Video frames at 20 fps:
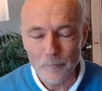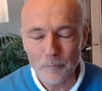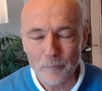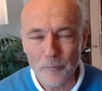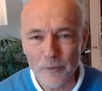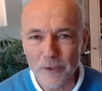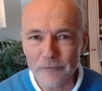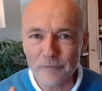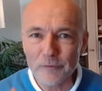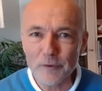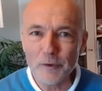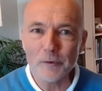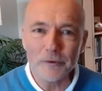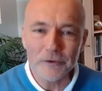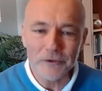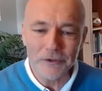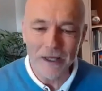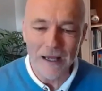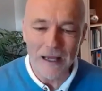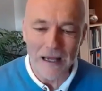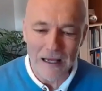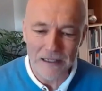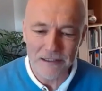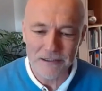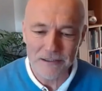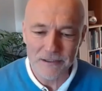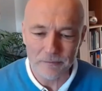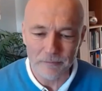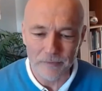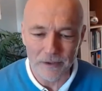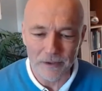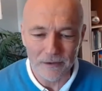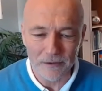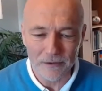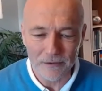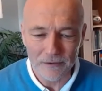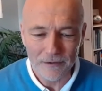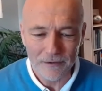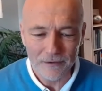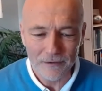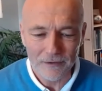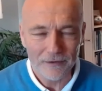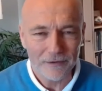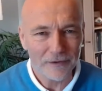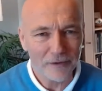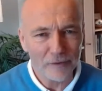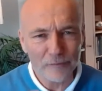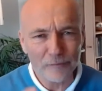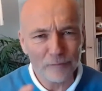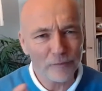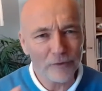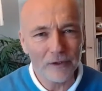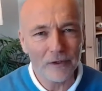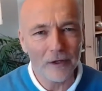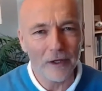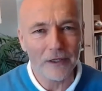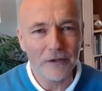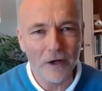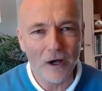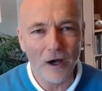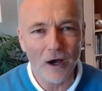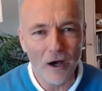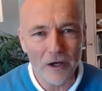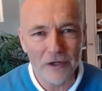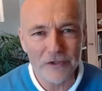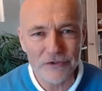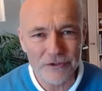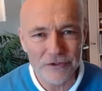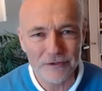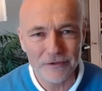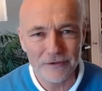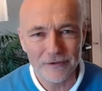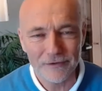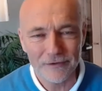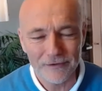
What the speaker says: But if you were to ask me, did it feel like cost?